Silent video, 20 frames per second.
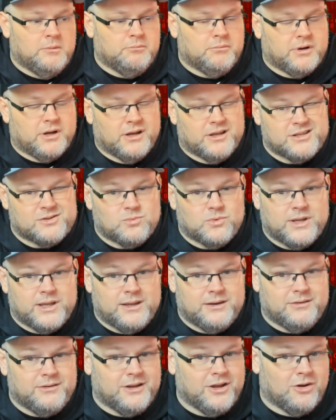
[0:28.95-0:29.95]
because
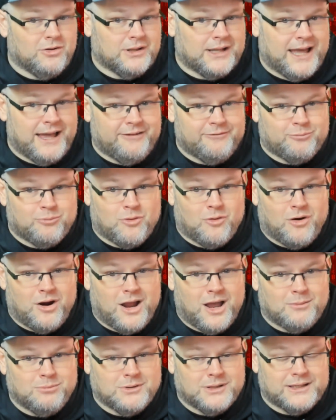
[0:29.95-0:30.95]
we go live
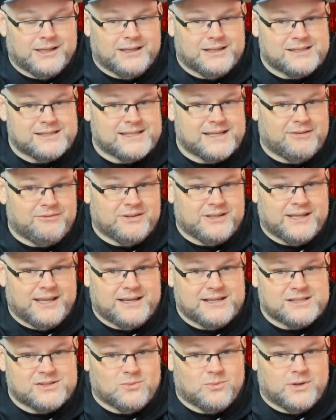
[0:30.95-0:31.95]
probably 7
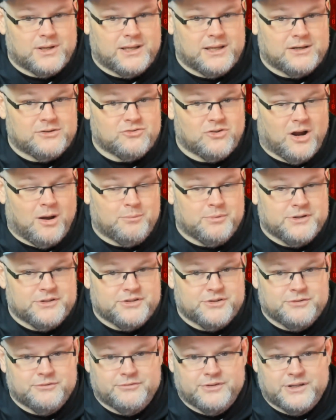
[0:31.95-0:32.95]
days a week, dropping
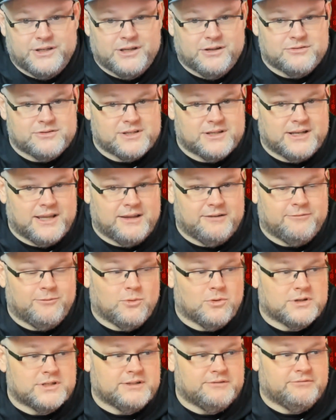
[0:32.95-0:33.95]
2 videos a day,
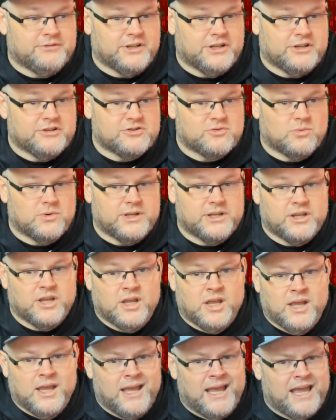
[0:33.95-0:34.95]
14 videos a week,
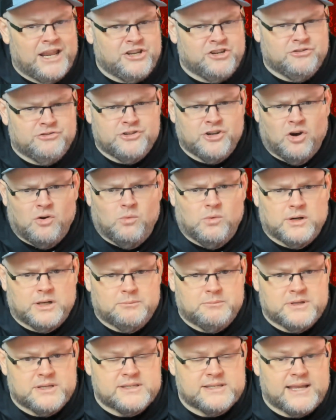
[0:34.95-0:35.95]
and you don't want
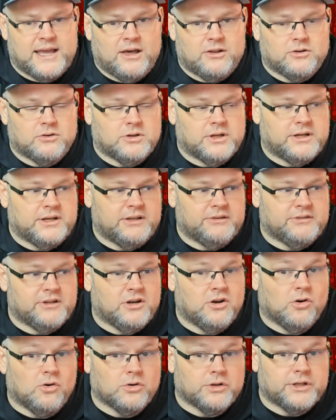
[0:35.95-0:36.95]
to miss out on any of the
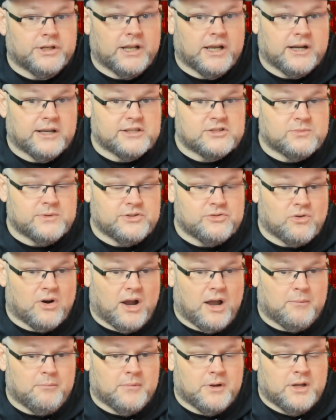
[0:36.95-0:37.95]
golden nuggets we
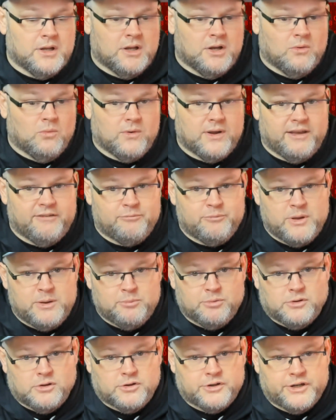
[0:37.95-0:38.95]
drop. We have
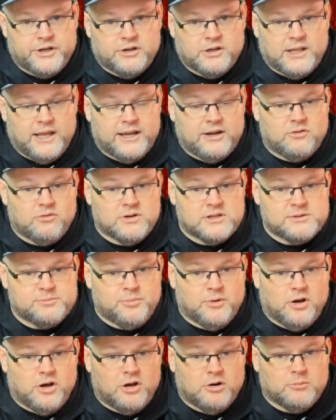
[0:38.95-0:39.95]
people on here like Chris
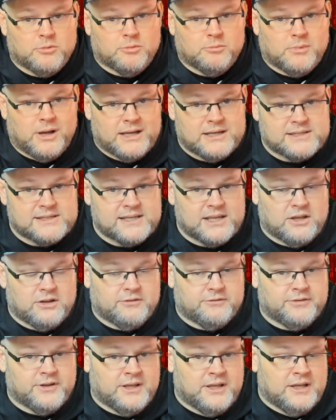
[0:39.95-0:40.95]
Palmer,
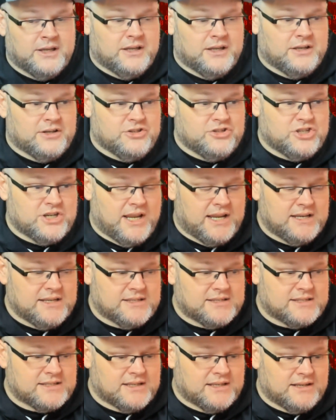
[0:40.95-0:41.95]
myself,
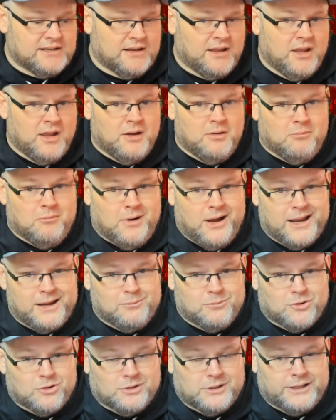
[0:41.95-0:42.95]
Jason,
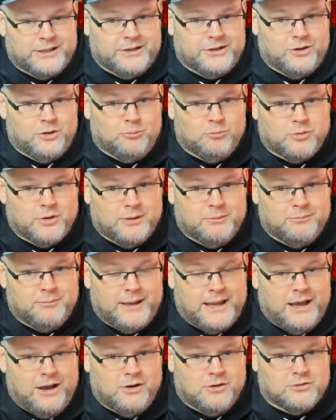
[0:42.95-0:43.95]
Mike Merlino, Brent
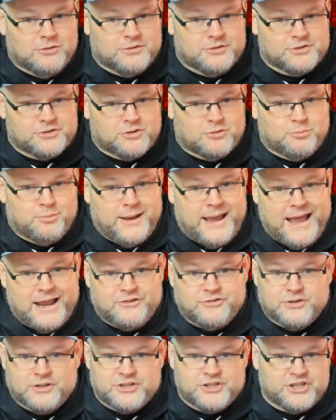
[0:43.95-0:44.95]
Bowles, or
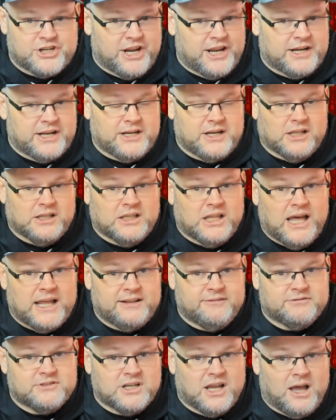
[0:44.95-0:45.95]
Patrick Shannon, a
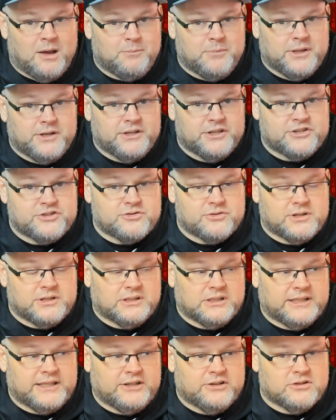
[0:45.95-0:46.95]
lot of top industry
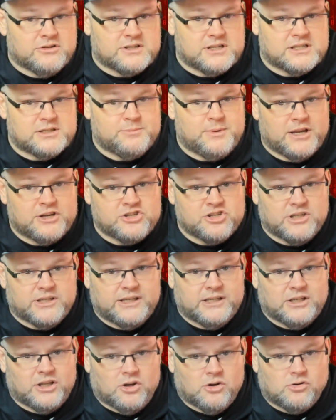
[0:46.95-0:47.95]
leaders,
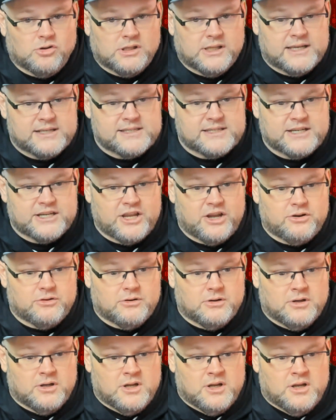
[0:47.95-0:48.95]
especially in local SEO.
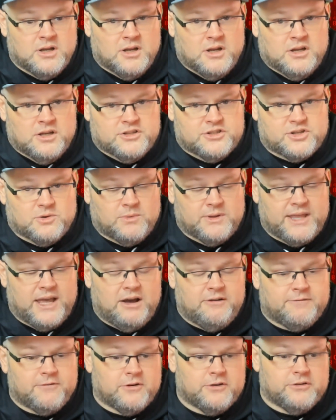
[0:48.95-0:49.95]
So
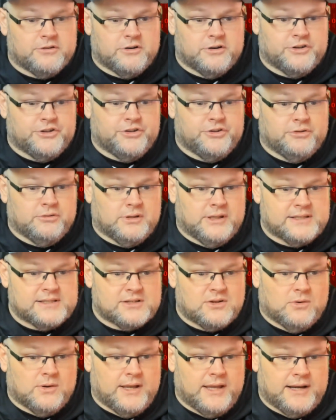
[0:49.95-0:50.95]
without further ado,
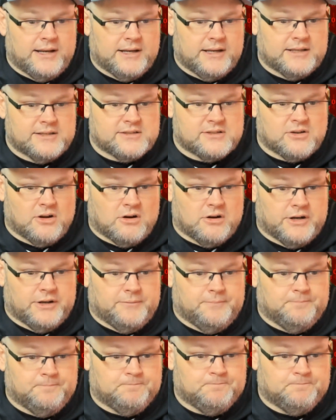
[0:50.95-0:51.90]
let's go ahead and get started.